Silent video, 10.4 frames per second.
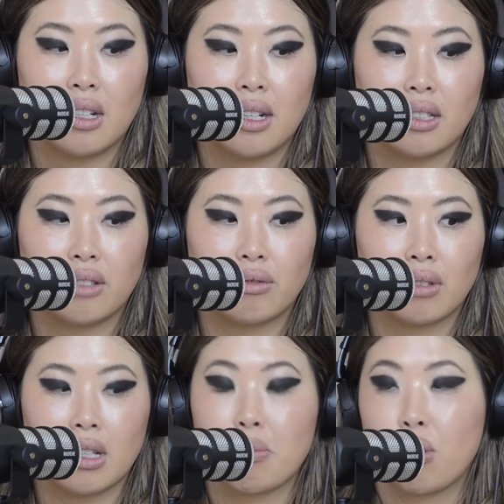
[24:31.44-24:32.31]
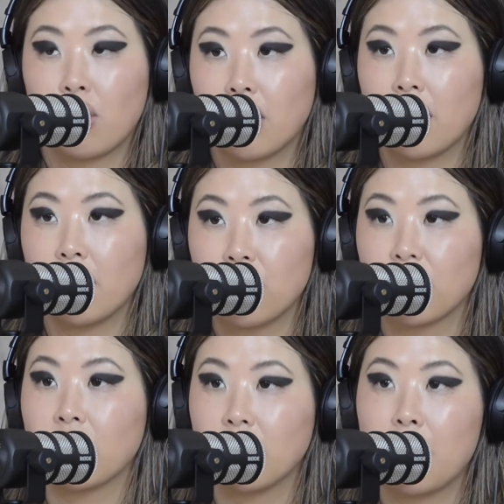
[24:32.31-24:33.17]
it's really important, I think,
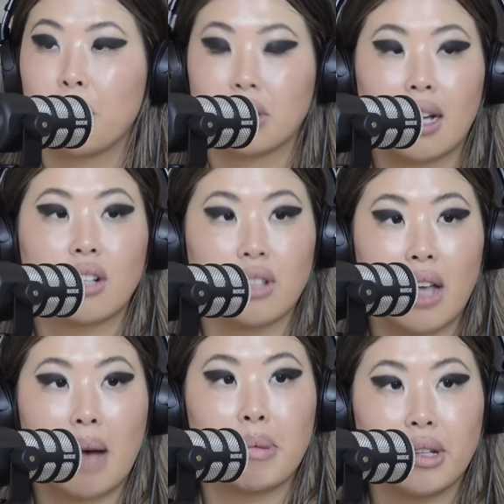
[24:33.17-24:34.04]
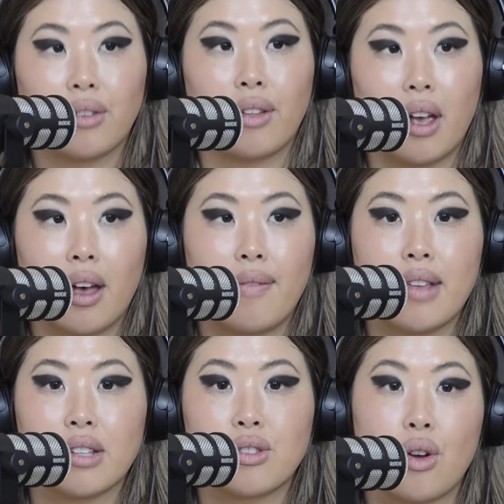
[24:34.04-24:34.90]
just to see what's actually happening on there. And
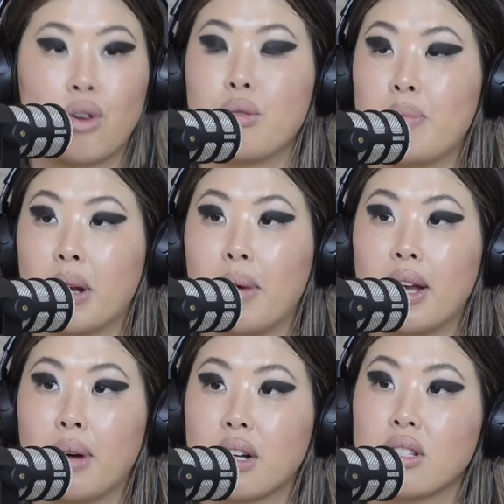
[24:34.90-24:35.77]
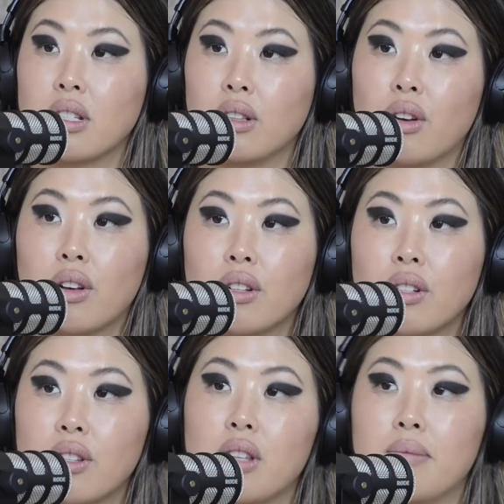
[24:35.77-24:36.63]
there's no better way to actually
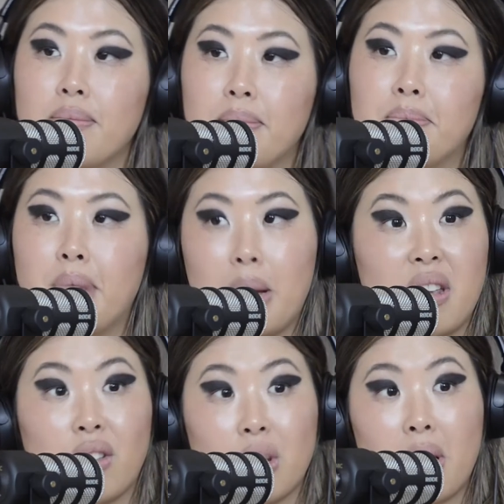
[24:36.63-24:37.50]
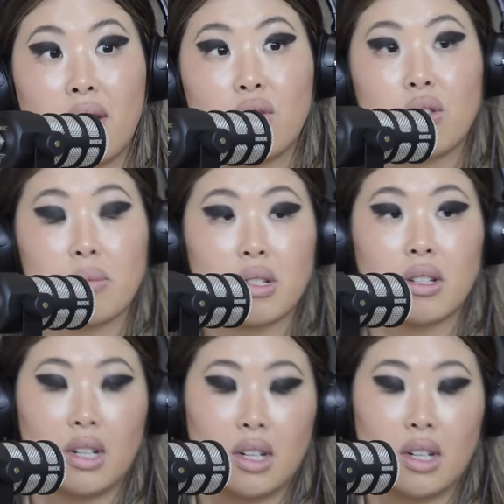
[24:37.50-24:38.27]
learn than by being on the platforms.